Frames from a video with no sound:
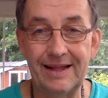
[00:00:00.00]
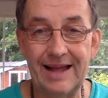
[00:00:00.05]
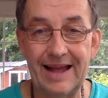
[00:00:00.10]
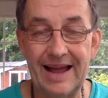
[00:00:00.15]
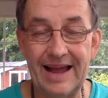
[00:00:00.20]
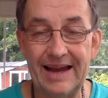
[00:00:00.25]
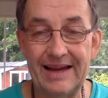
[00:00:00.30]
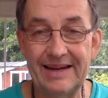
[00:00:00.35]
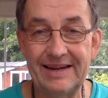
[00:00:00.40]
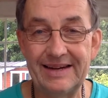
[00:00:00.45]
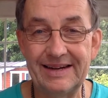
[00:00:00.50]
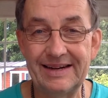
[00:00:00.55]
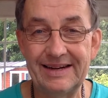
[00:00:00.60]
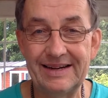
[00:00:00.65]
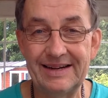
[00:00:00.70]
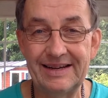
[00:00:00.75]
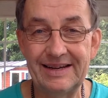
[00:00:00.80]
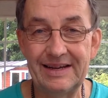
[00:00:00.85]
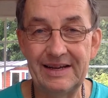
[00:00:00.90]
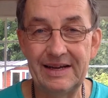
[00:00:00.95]
and
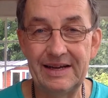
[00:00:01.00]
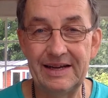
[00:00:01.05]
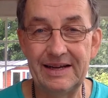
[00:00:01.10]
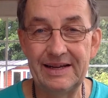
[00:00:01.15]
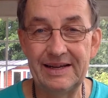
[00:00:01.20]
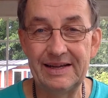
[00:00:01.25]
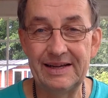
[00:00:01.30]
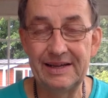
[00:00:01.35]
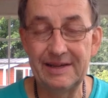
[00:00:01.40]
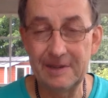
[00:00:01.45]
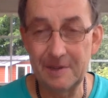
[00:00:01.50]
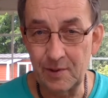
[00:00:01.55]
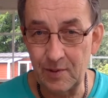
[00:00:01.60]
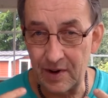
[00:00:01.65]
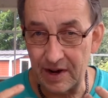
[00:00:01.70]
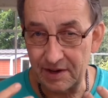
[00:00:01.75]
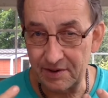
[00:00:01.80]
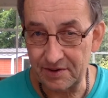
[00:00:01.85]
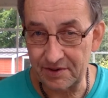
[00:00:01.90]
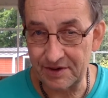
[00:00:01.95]
in
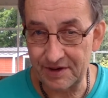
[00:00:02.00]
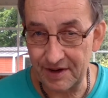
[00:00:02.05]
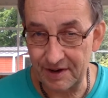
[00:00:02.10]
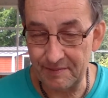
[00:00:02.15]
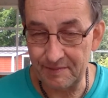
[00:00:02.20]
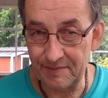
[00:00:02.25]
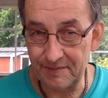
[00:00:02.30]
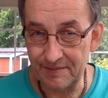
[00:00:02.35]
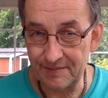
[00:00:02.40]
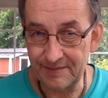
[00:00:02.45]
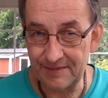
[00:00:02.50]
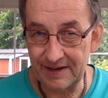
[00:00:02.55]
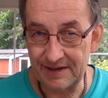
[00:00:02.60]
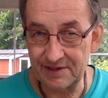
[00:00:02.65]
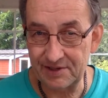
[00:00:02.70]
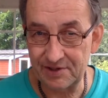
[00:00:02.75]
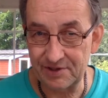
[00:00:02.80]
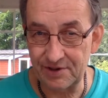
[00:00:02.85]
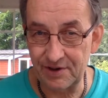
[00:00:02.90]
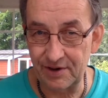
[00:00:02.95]
quantum
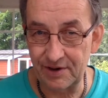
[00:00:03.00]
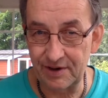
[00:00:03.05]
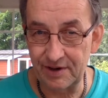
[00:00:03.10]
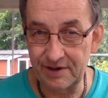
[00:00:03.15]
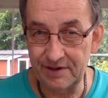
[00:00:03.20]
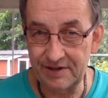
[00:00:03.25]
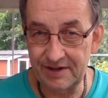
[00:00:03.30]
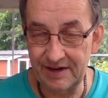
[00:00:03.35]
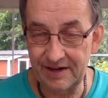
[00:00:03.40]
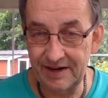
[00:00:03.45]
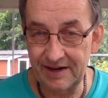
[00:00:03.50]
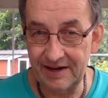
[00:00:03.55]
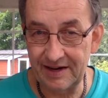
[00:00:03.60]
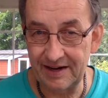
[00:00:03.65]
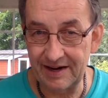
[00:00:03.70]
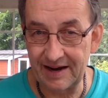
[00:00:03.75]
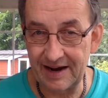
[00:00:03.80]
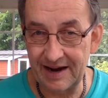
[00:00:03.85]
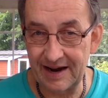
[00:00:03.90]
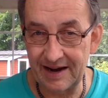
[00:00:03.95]

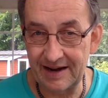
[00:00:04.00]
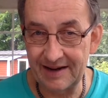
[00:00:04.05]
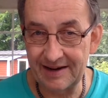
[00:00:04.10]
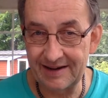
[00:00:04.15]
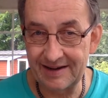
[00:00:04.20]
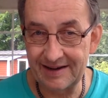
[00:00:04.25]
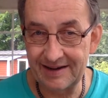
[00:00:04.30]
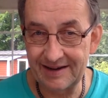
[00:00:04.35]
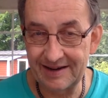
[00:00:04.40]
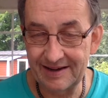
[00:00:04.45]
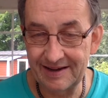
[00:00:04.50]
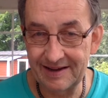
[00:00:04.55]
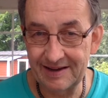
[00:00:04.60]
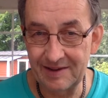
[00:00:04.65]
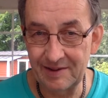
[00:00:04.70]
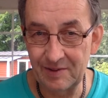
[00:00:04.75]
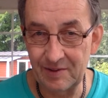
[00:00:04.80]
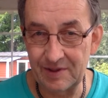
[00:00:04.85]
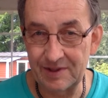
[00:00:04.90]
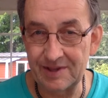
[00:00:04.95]
astrology and
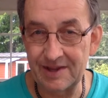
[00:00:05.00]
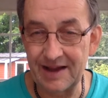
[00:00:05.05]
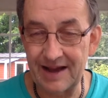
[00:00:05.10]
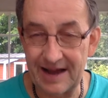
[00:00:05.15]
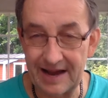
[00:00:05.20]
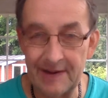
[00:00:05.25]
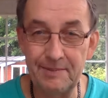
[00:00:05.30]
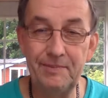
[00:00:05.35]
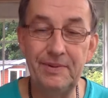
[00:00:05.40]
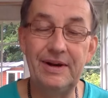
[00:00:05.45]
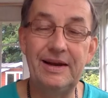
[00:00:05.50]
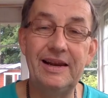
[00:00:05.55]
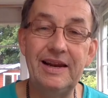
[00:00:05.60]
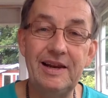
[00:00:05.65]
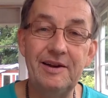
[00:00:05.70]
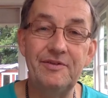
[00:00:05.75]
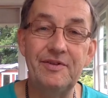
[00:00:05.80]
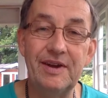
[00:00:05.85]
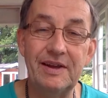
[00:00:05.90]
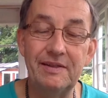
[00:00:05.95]
what I
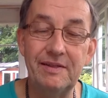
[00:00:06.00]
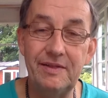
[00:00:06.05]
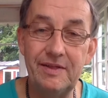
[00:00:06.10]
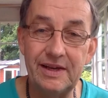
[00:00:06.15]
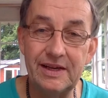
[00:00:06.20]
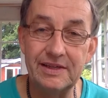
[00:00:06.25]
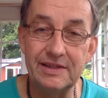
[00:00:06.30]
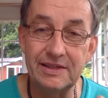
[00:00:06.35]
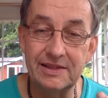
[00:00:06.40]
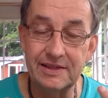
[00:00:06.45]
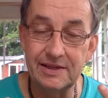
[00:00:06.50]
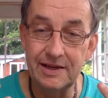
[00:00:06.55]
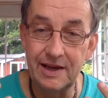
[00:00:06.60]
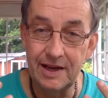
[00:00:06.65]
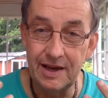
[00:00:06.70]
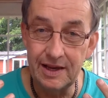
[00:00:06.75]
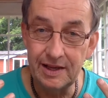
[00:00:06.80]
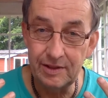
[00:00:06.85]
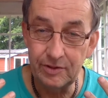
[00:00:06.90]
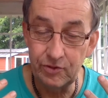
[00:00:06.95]
believe in this
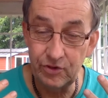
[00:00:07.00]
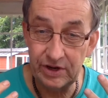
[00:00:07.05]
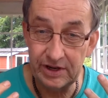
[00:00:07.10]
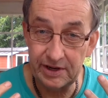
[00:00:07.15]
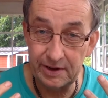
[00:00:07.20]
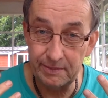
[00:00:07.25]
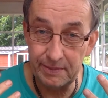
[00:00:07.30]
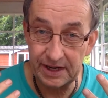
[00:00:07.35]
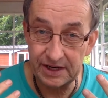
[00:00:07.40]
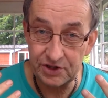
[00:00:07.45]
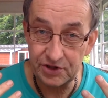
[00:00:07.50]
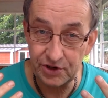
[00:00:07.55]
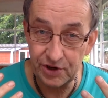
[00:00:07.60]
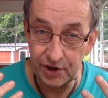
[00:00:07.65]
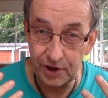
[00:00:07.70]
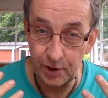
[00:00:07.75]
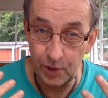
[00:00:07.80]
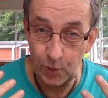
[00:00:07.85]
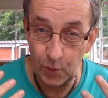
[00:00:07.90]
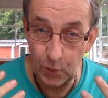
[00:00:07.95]

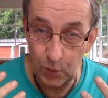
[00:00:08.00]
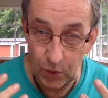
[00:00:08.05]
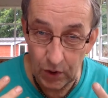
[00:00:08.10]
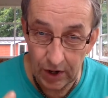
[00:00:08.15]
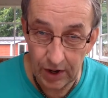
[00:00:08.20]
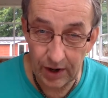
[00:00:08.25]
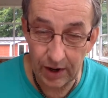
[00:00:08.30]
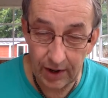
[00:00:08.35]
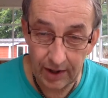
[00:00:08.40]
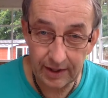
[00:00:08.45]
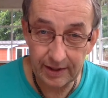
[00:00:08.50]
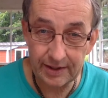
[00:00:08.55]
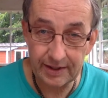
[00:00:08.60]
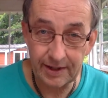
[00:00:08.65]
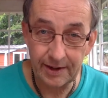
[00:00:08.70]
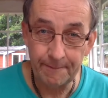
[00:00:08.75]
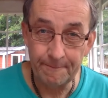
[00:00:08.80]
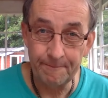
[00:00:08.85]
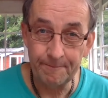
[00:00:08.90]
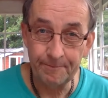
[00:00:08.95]
three-dimensional world,